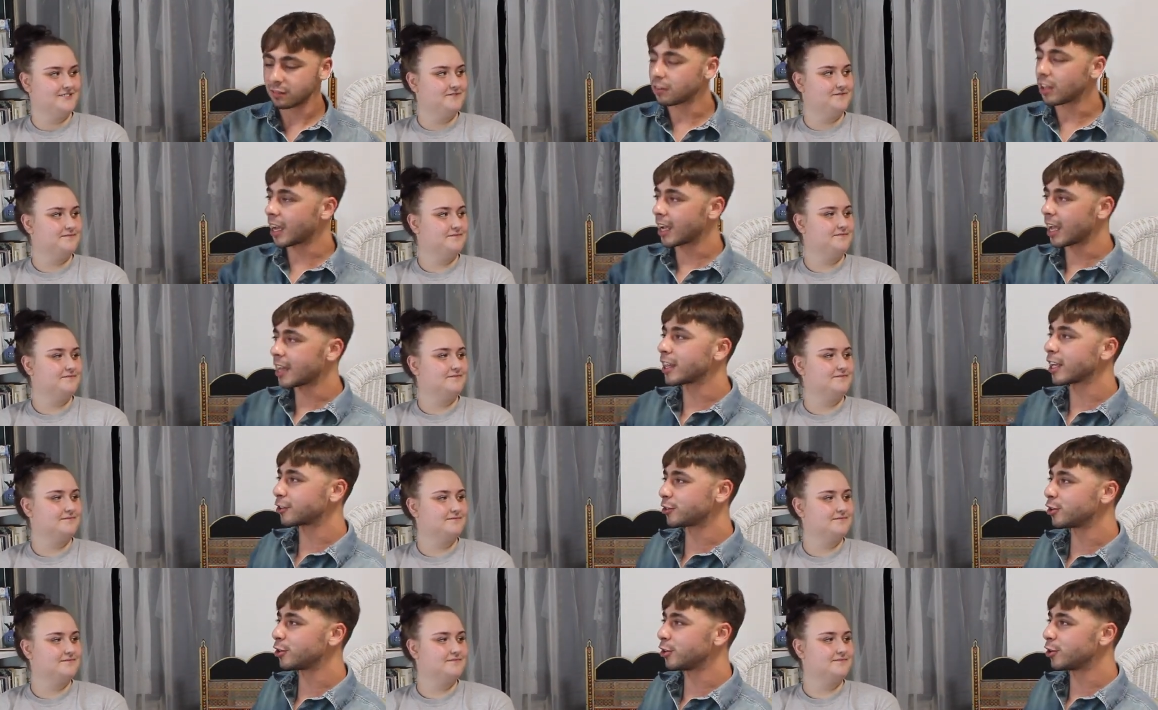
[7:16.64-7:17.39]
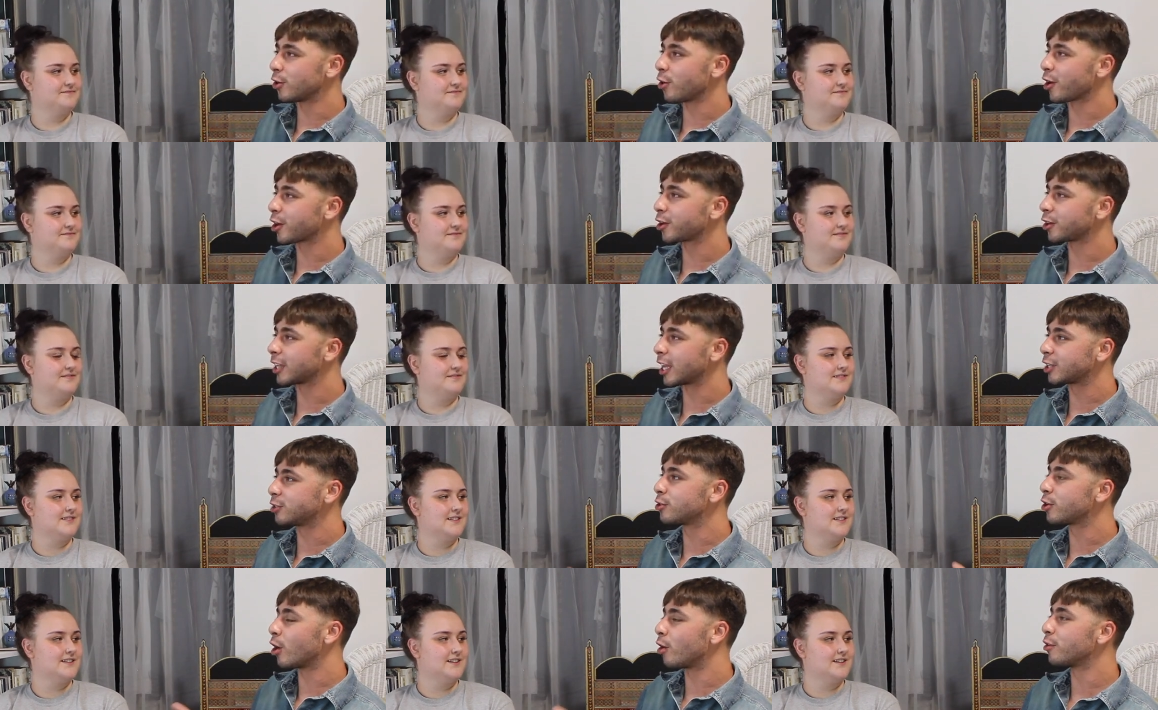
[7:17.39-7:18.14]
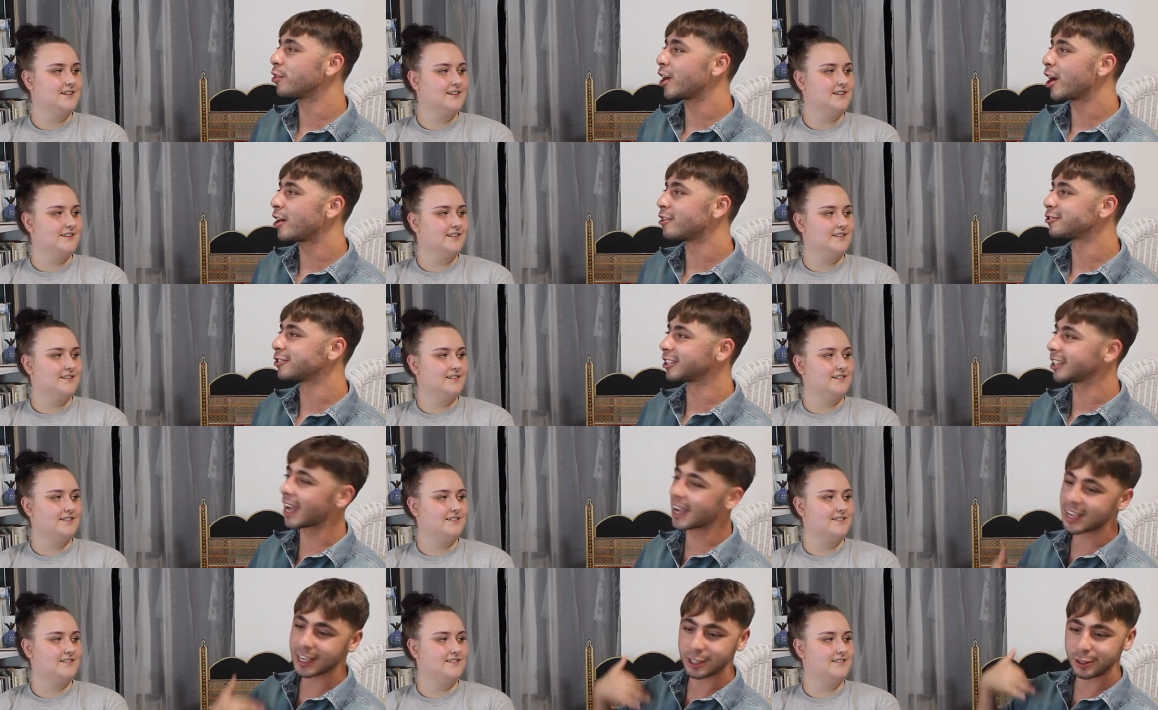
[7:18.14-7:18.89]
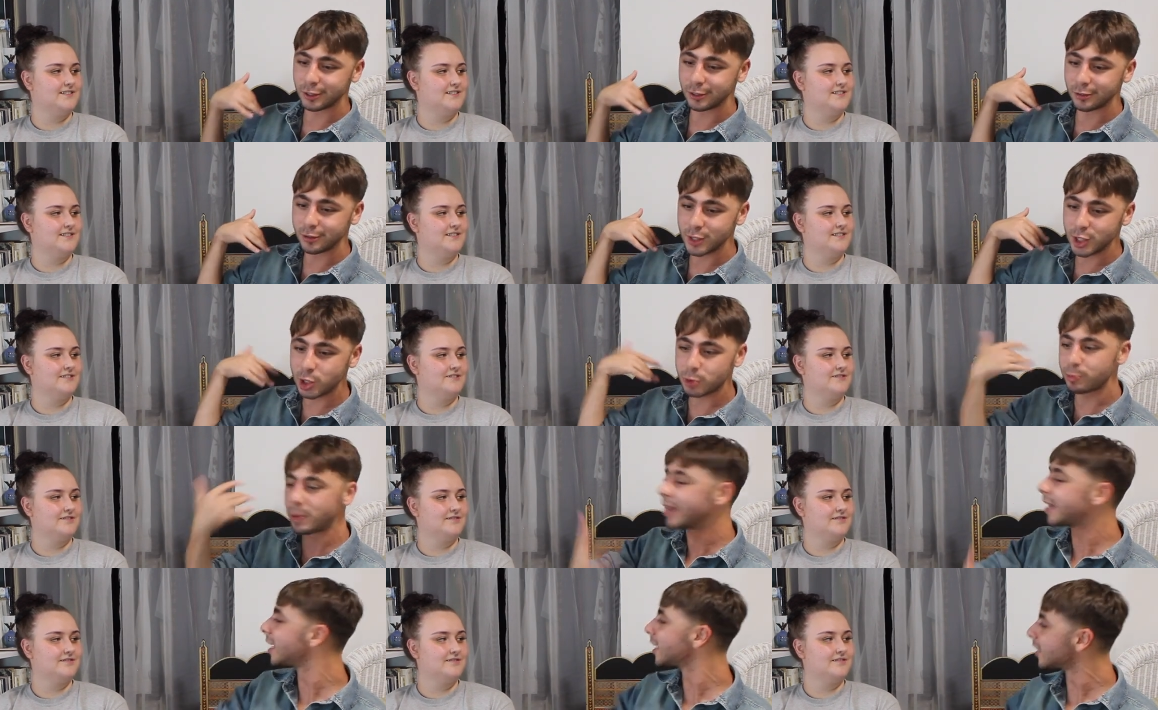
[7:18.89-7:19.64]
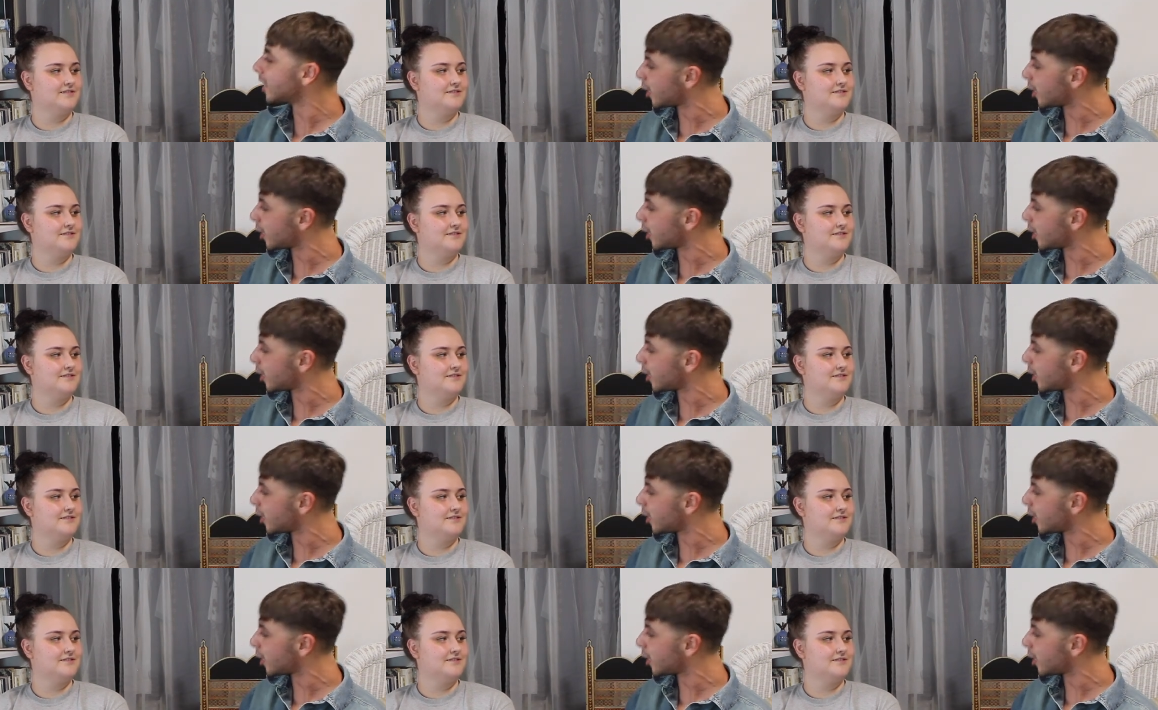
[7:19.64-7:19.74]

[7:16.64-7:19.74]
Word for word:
Speaker 1: again, like to New York, you're like, you go there and you're like, speaking